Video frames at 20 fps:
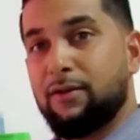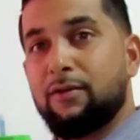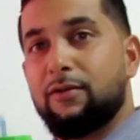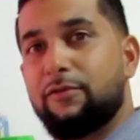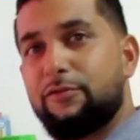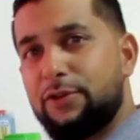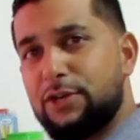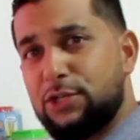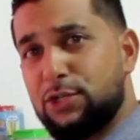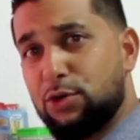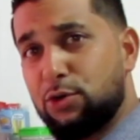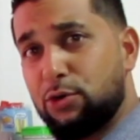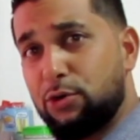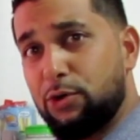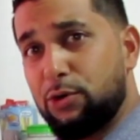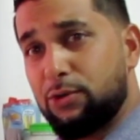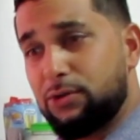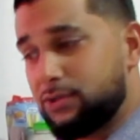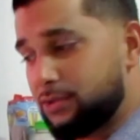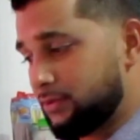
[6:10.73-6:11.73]
Freeze your
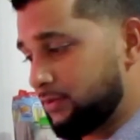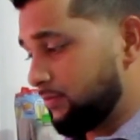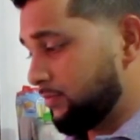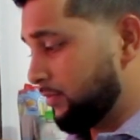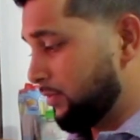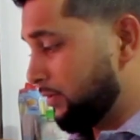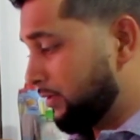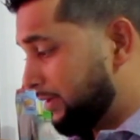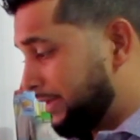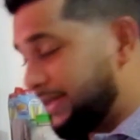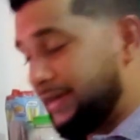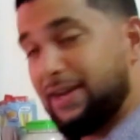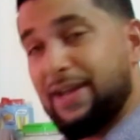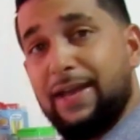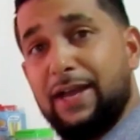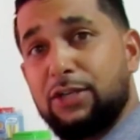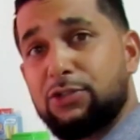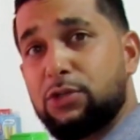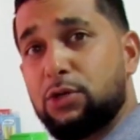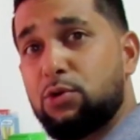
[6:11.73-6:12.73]
Oreos,
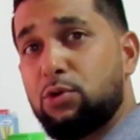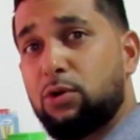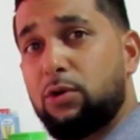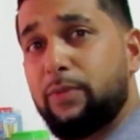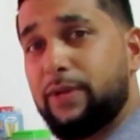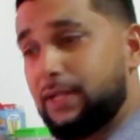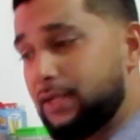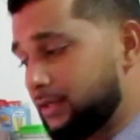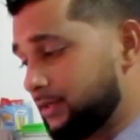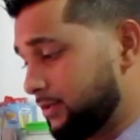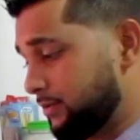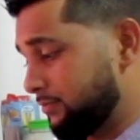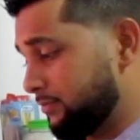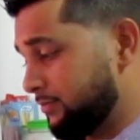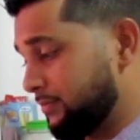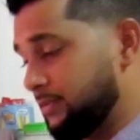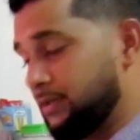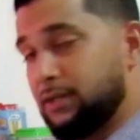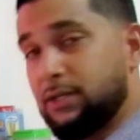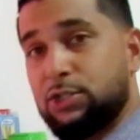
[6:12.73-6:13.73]
extra cold milk,
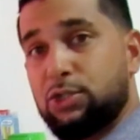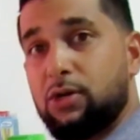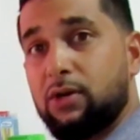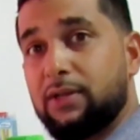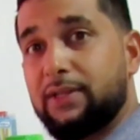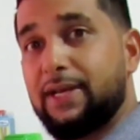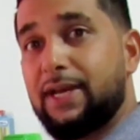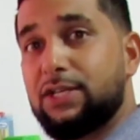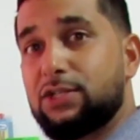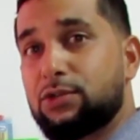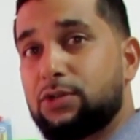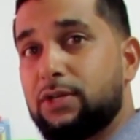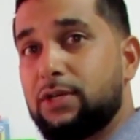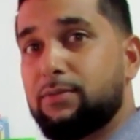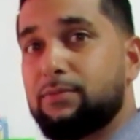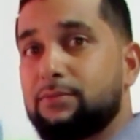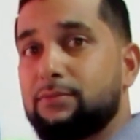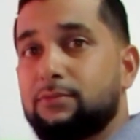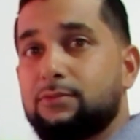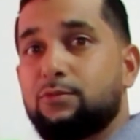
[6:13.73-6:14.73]
chocolate ice cream,
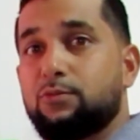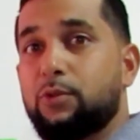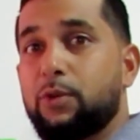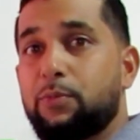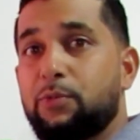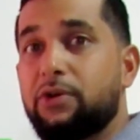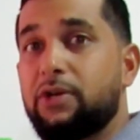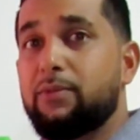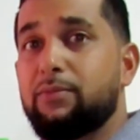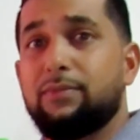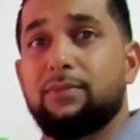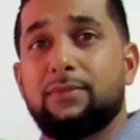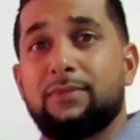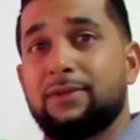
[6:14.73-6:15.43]
whipped cream.